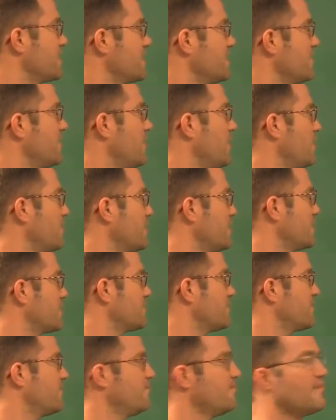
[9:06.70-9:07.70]
in voltage
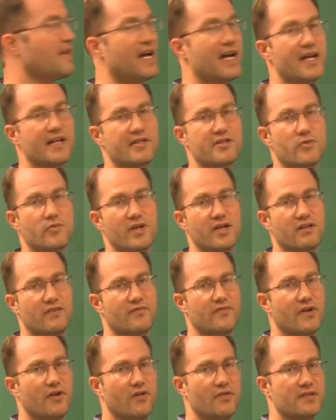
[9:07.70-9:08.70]
by 12
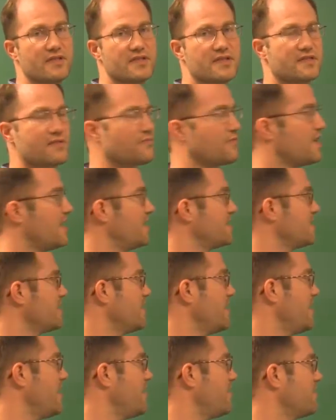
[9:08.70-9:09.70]
volts, right to
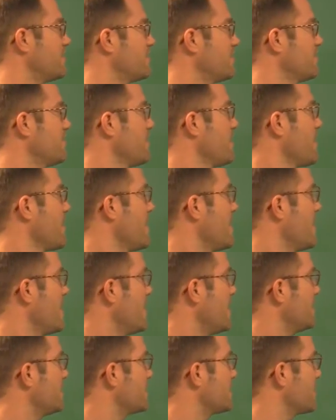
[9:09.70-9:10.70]
left.
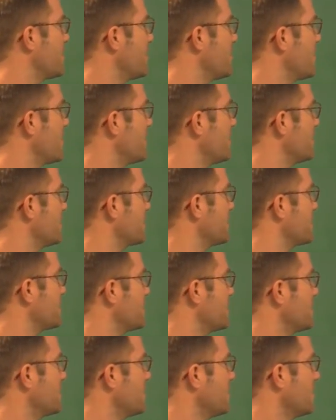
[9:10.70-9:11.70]
And so there's
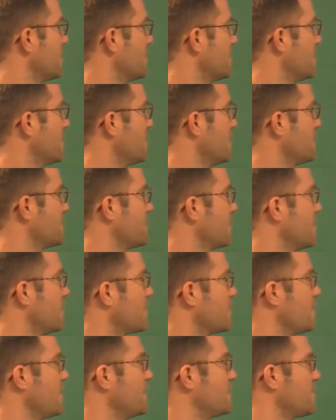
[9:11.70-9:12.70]
an
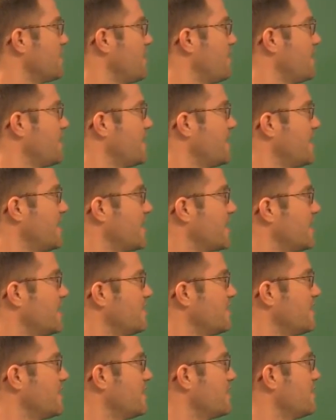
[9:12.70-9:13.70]
increase up at the
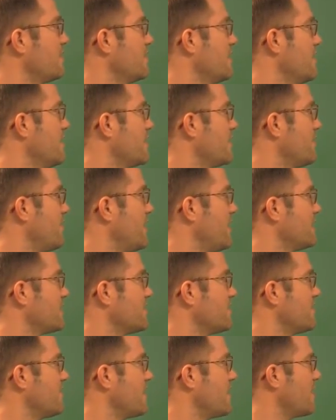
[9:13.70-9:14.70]
negative here,
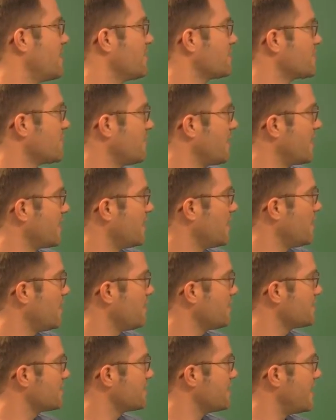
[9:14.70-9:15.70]
positive there. I'll draw my
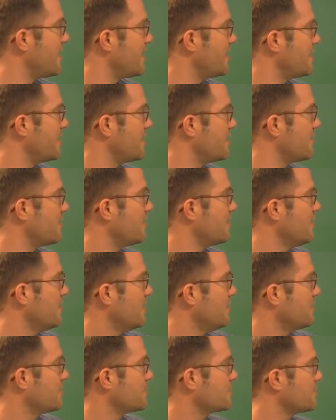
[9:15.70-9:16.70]
long side here,
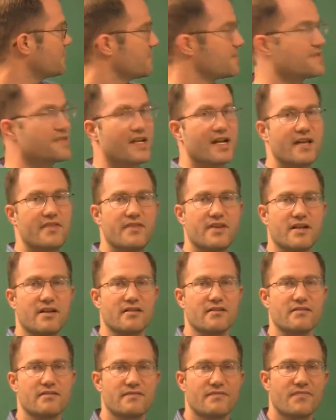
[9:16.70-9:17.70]
short side there.